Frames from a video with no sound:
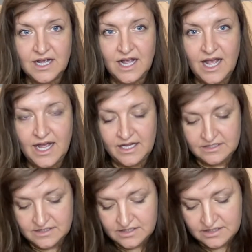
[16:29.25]

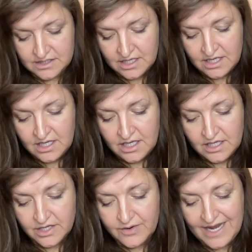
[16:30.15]
And,
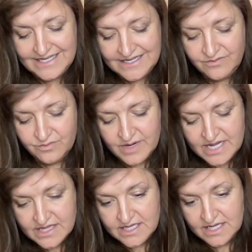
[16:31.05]
I did
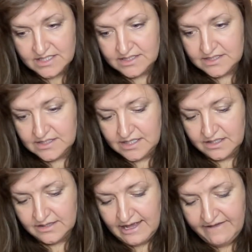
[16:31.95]
read these in a
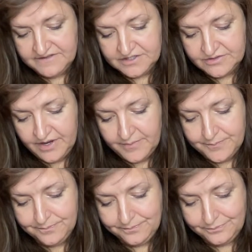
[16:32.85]
live
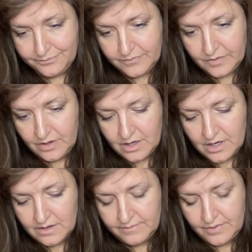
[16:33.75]
stream
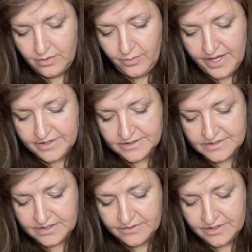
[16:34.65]
a week or
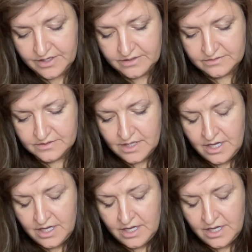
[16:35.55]
so ago.